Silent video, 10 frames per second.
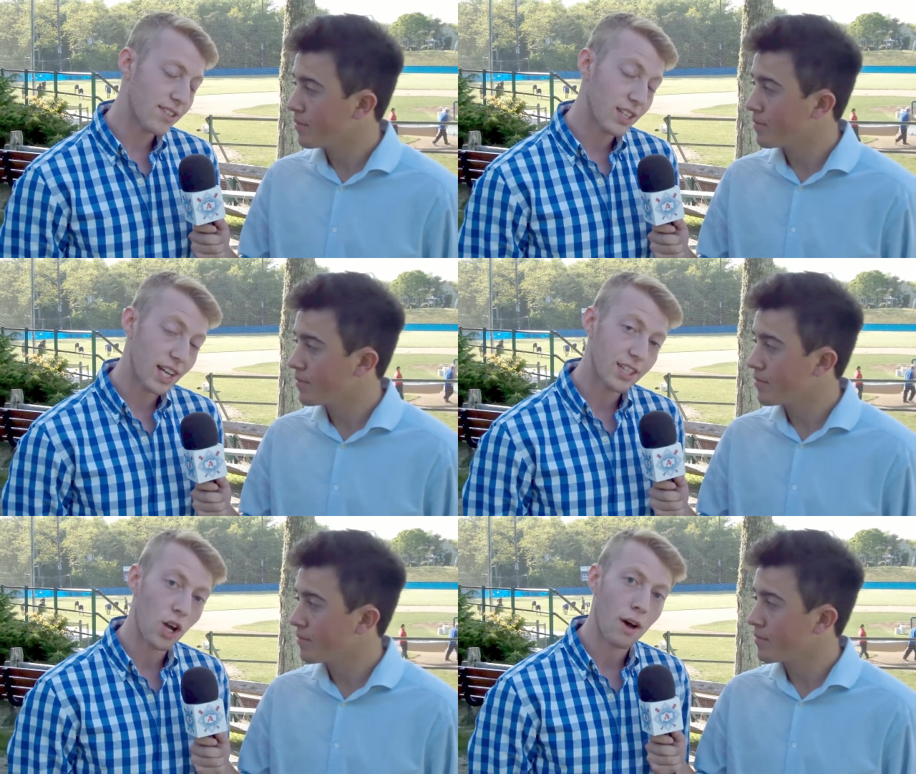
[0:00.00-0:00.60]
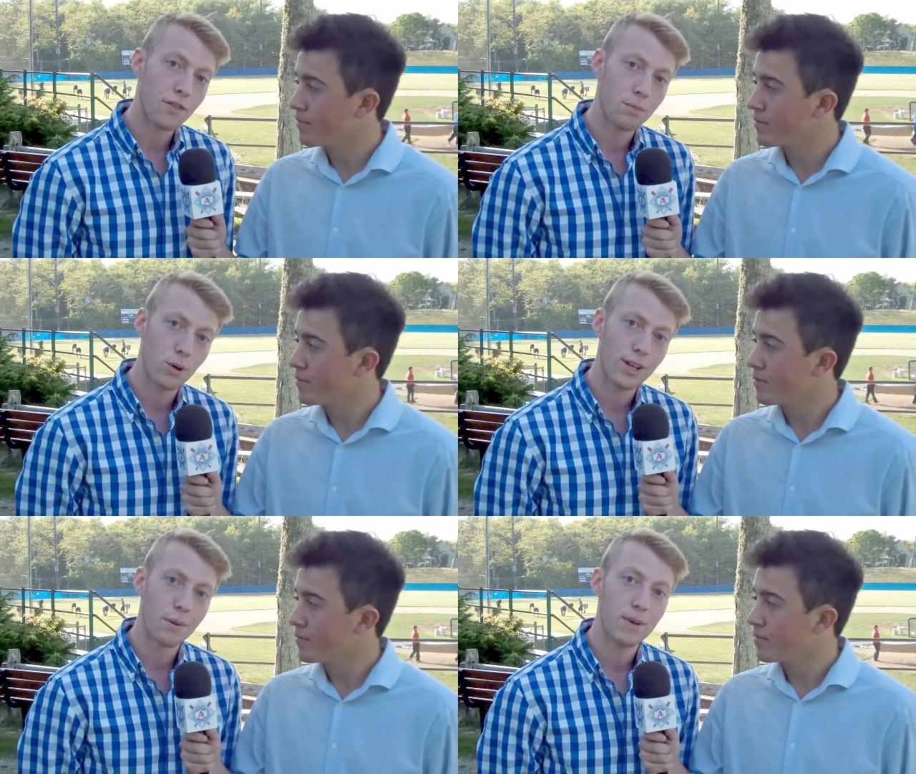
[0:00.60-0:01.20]
Speaker 1: A, selected off the
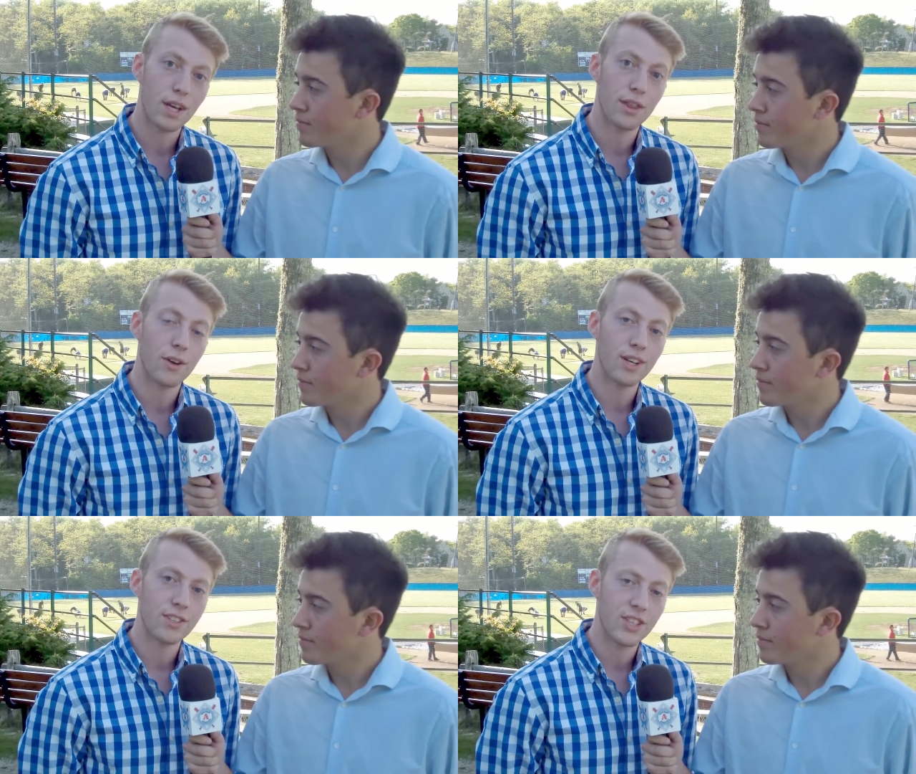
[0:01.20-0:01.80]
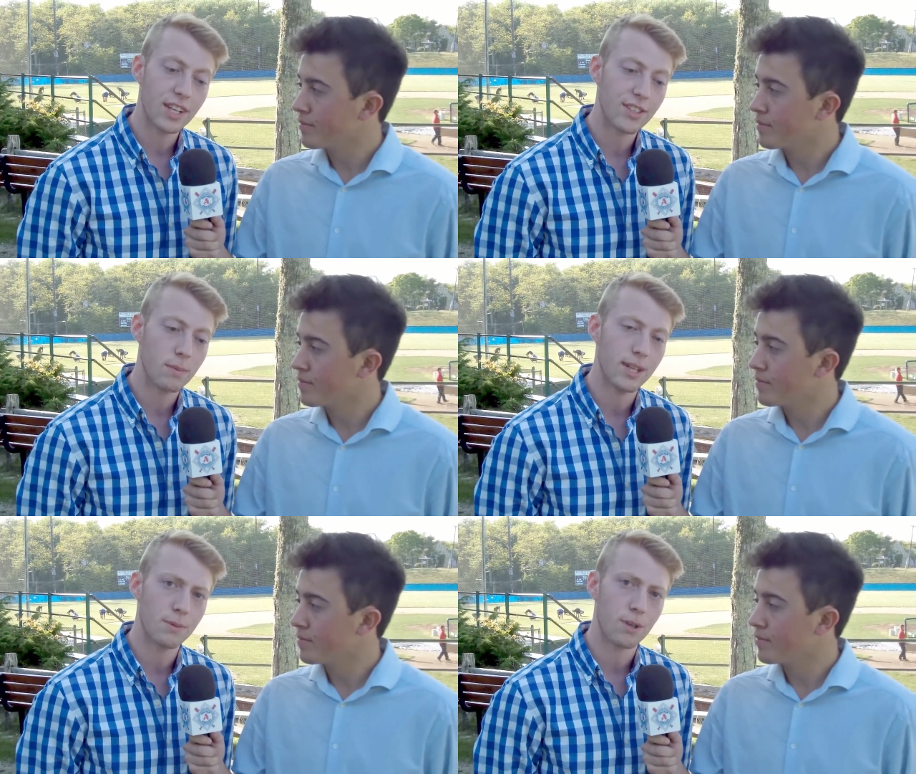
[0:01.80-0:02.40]
board at pick 36 to the
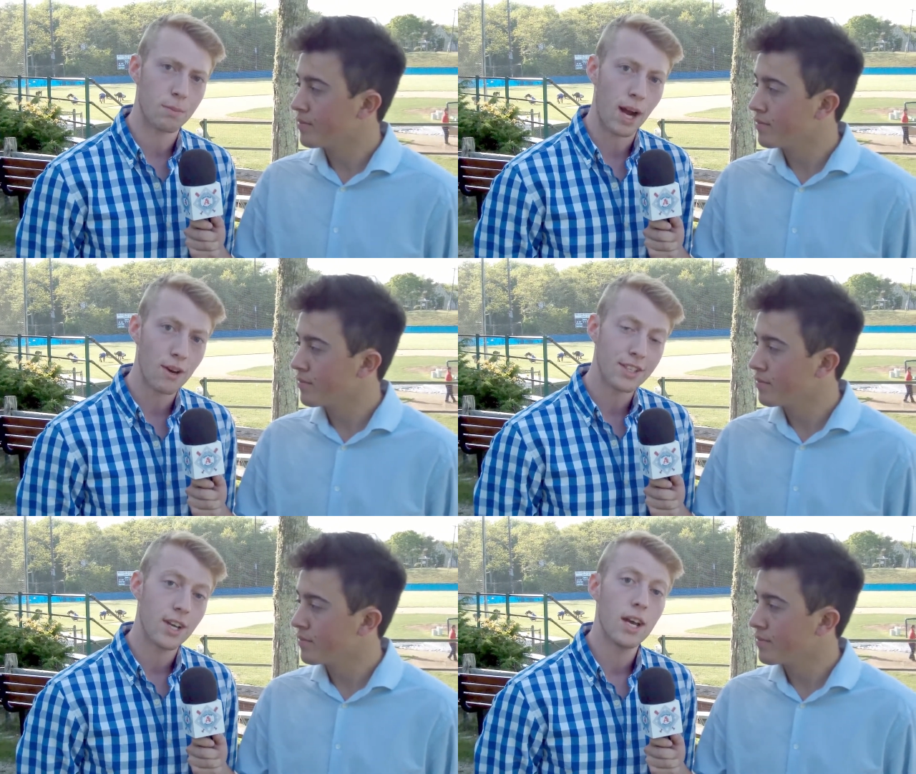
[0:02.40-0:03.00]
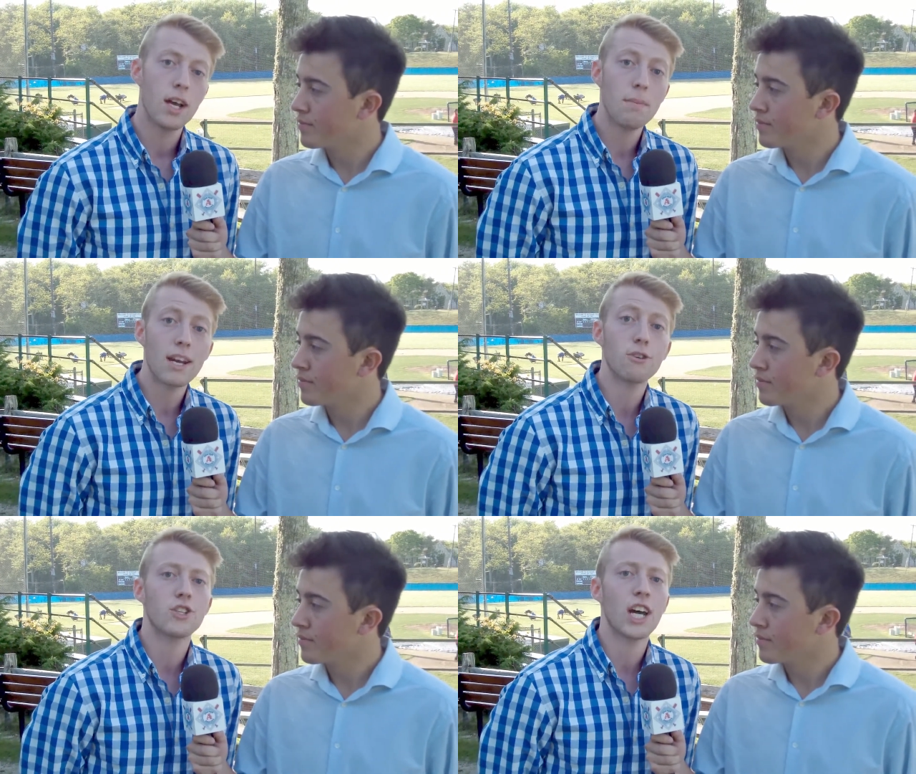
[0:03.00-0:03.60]
Pittsburgh Pirates.
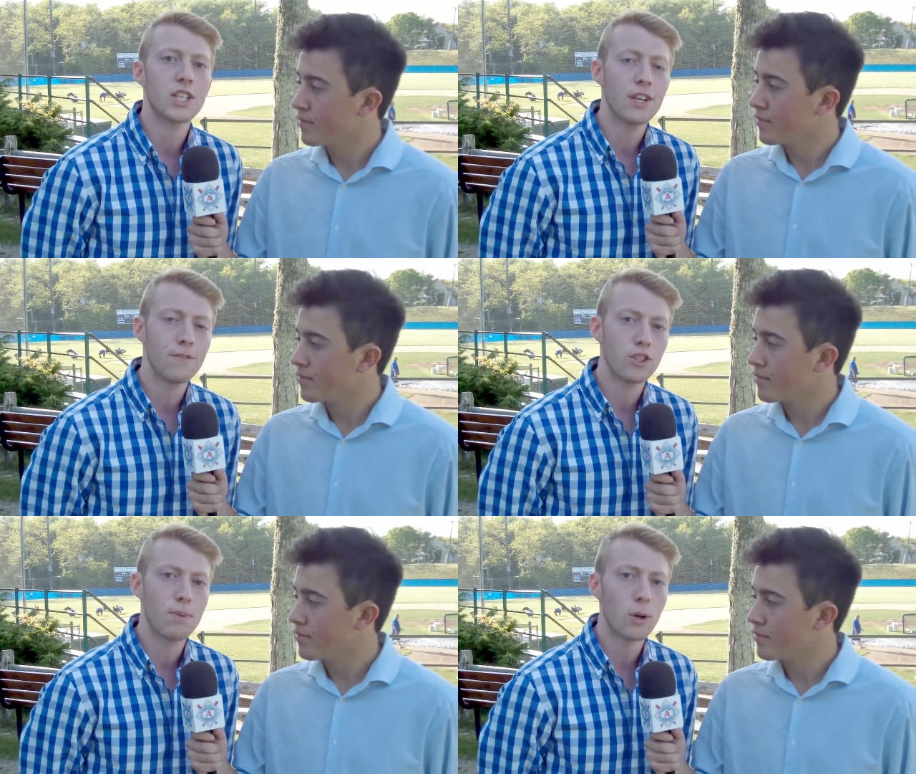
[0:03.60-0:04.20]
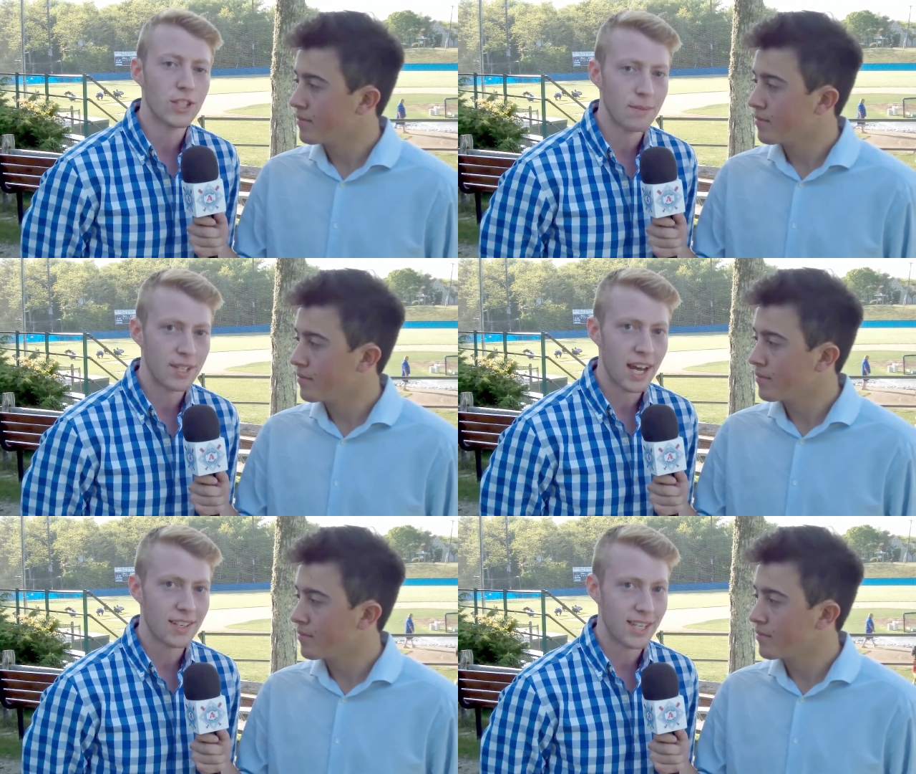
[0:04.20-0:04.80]
Manager John Schiffner spoke to him
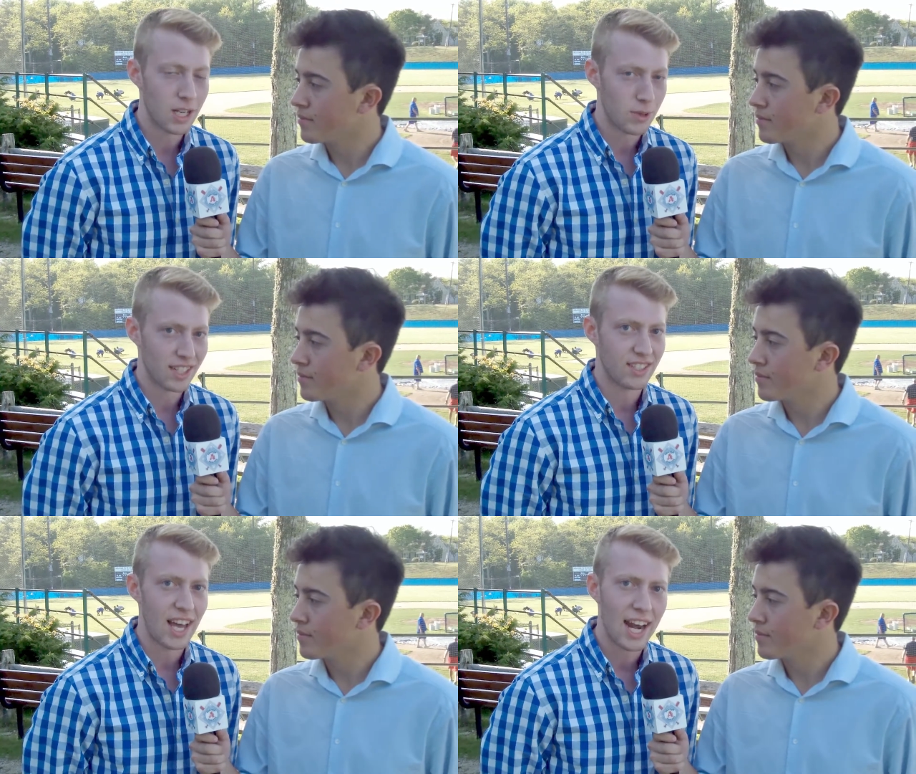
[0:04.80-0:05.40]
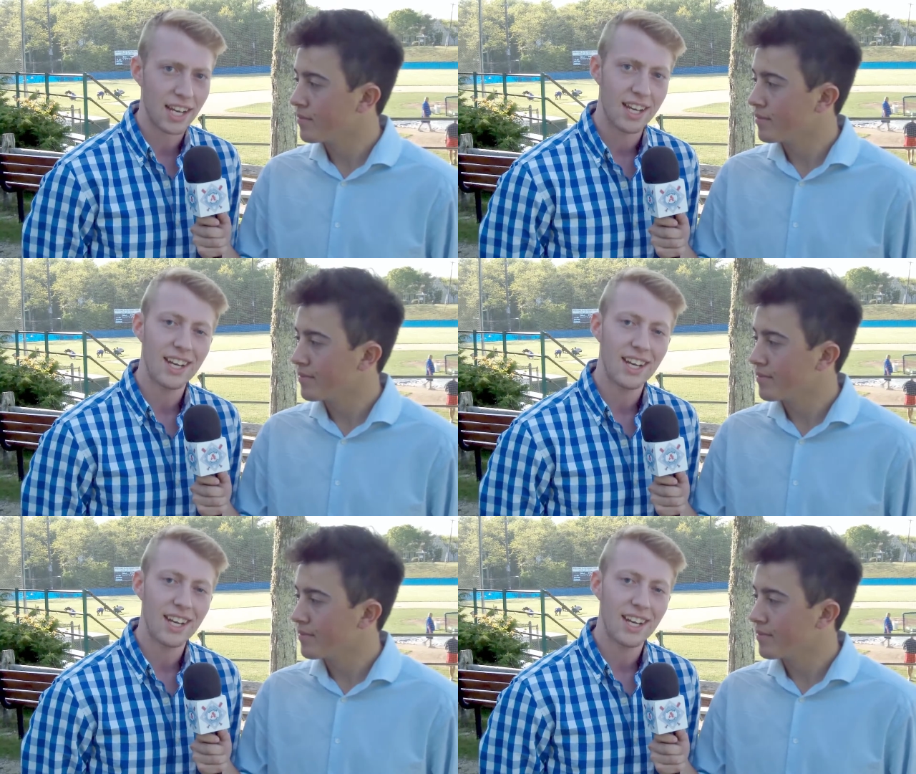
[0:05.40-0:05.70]
today. He said he was ecstatic,